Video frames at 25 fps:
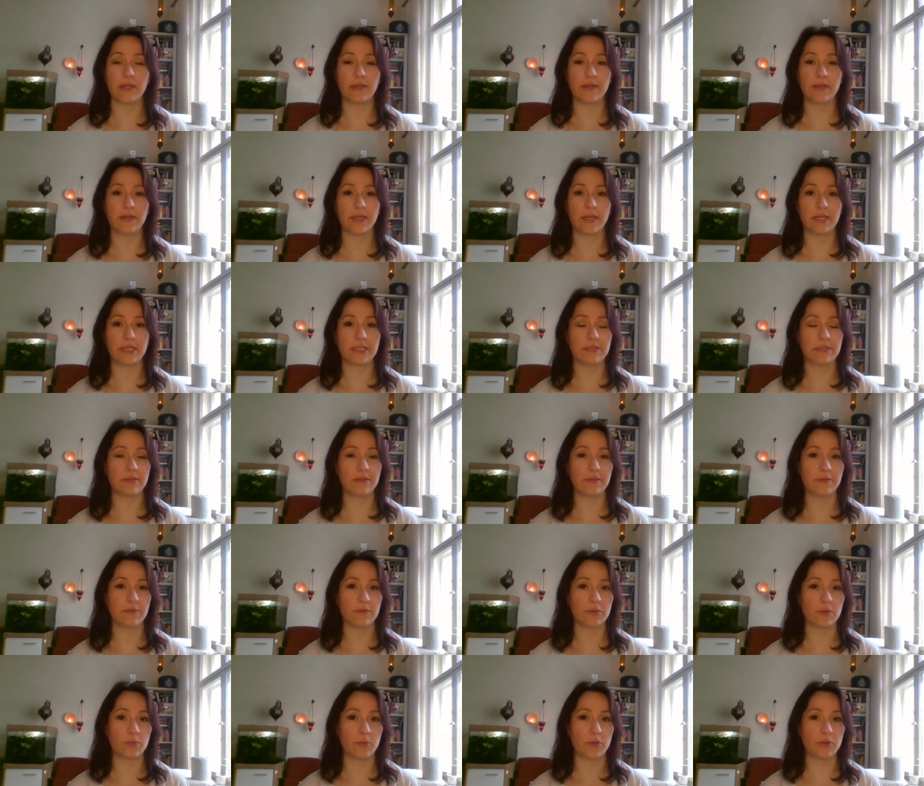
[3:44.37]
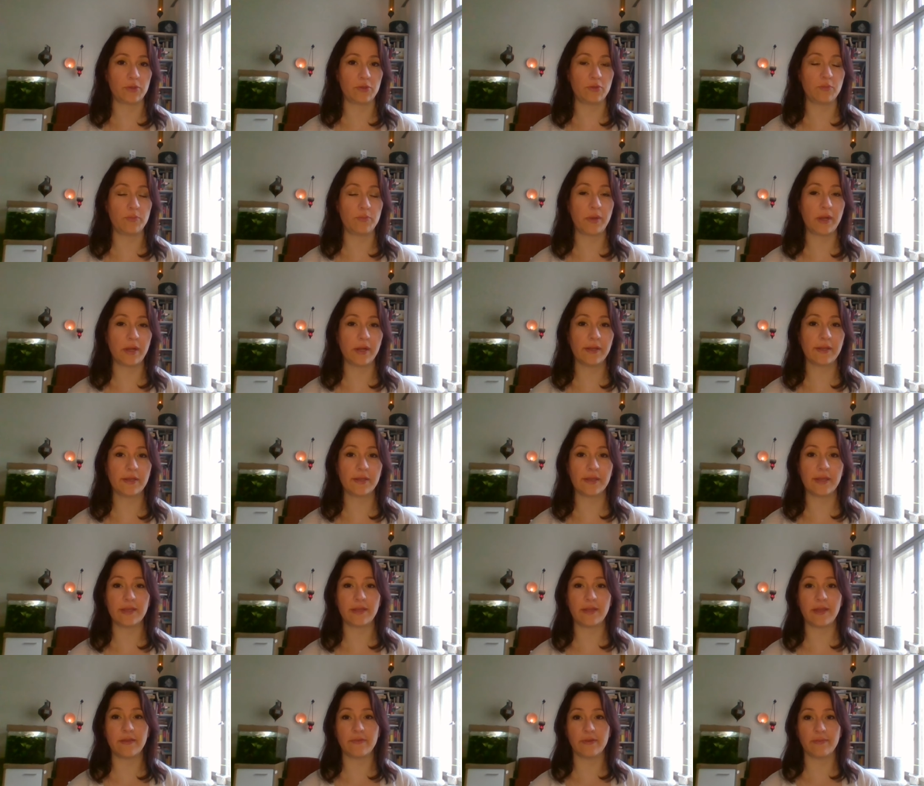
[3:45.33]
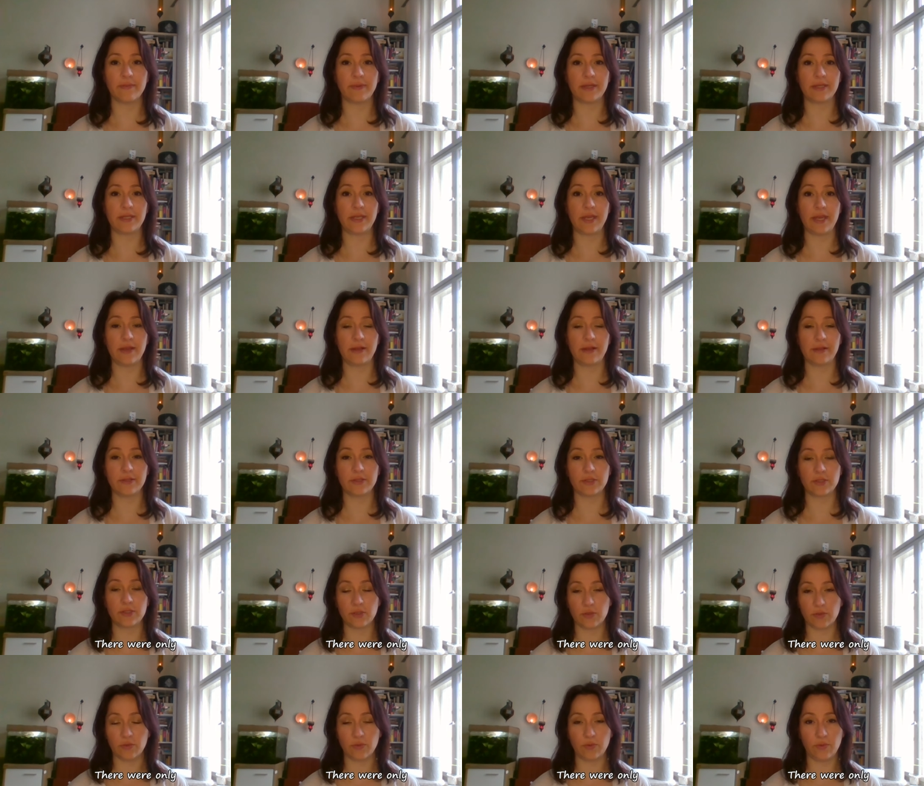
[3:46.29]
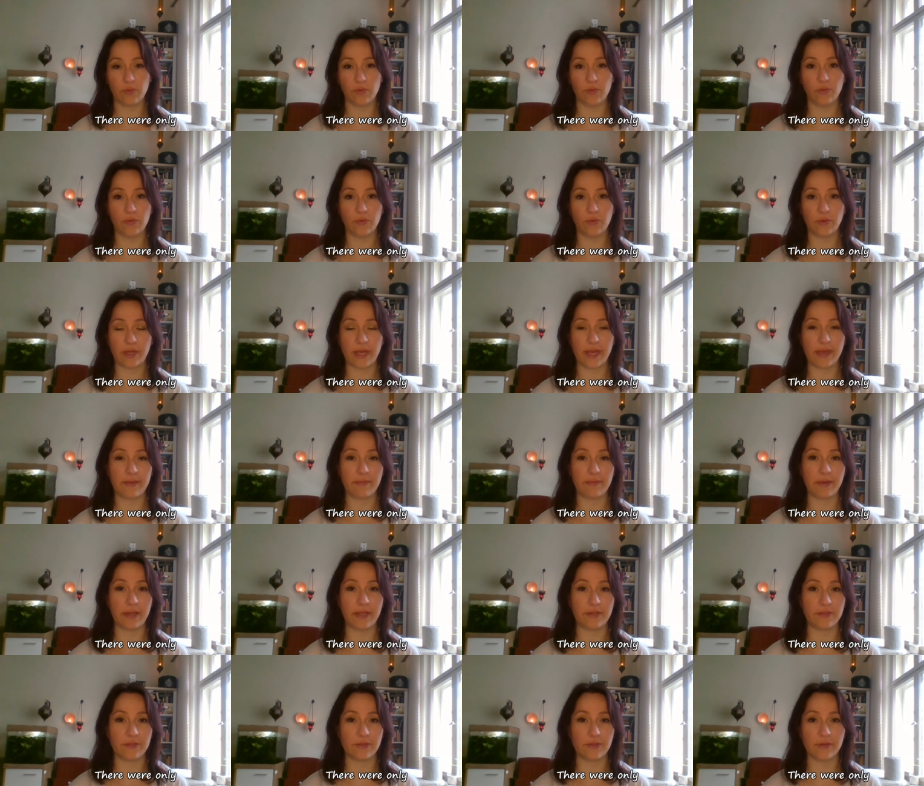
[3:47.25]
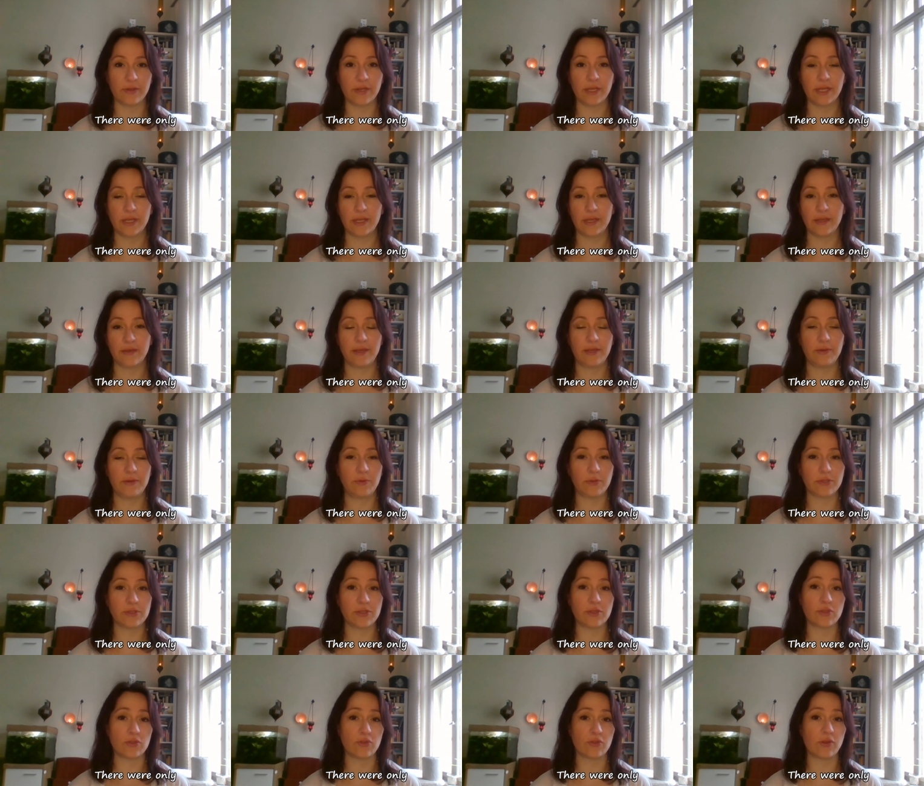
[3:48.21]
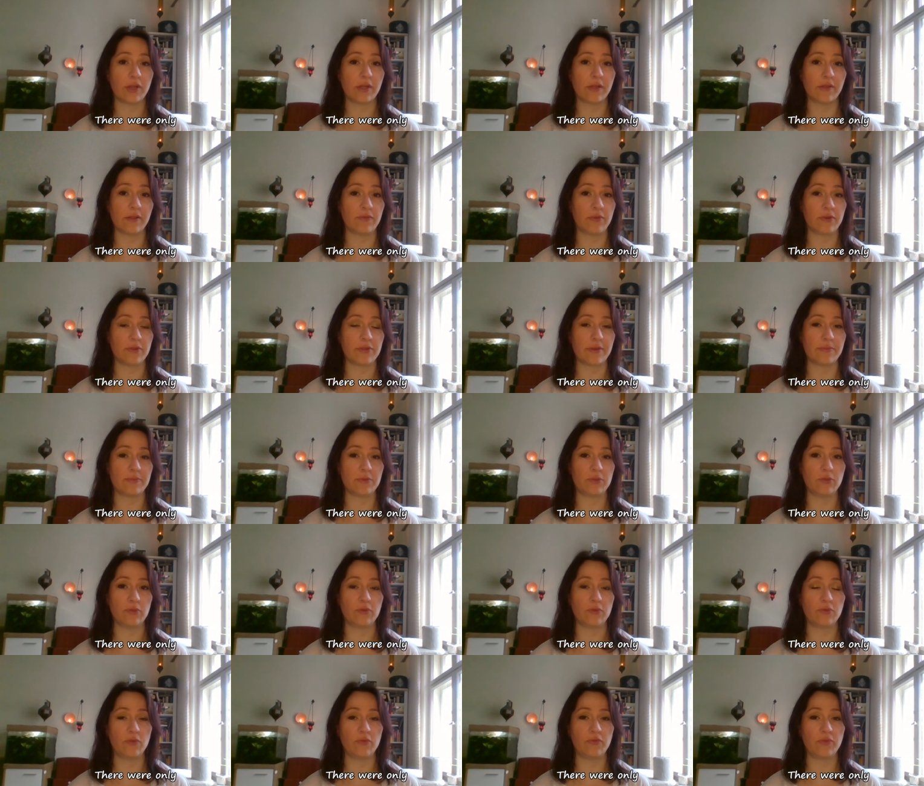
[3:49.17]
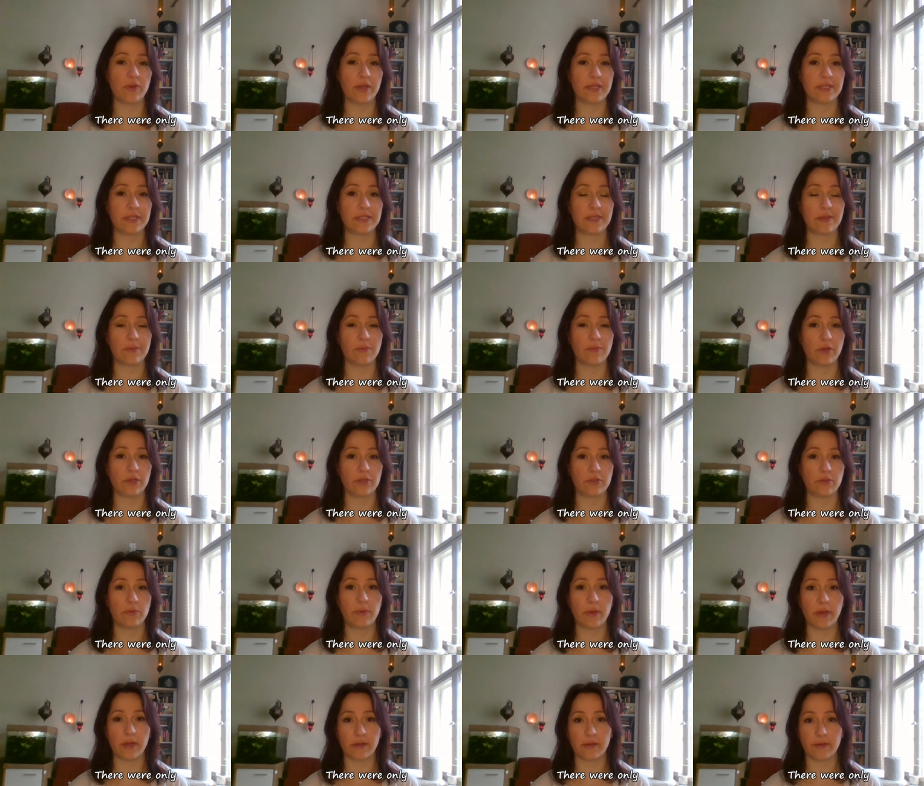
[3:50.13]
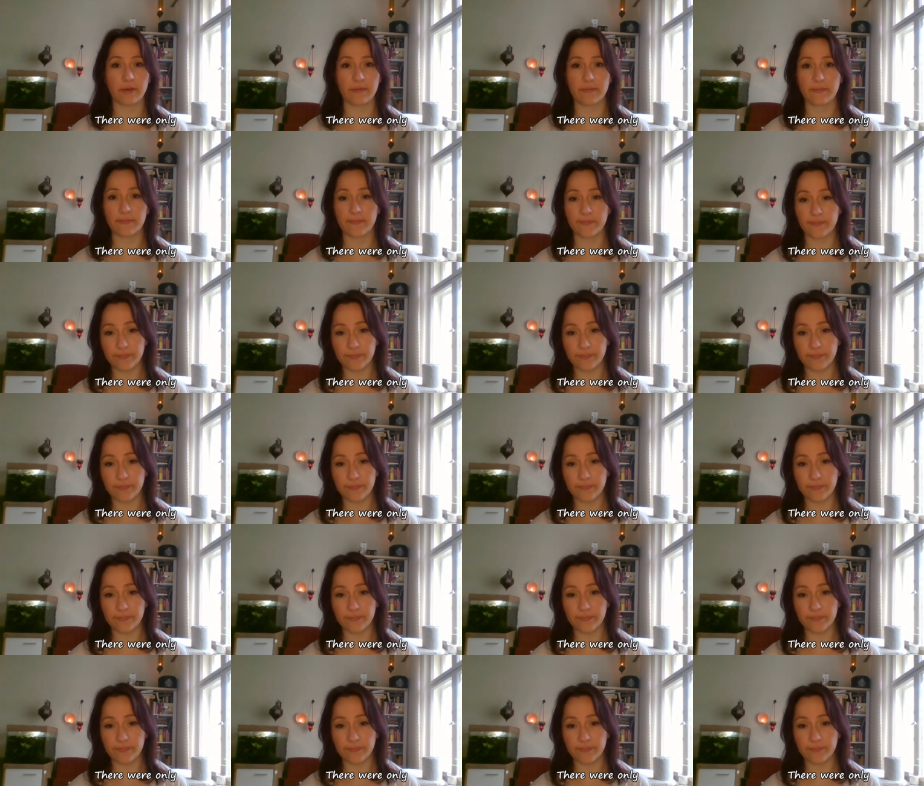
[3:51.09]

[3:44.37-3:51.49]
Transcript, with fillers: had a nice spot to park, and everybody else who came later, it was a struggle for them to find somewhere to park.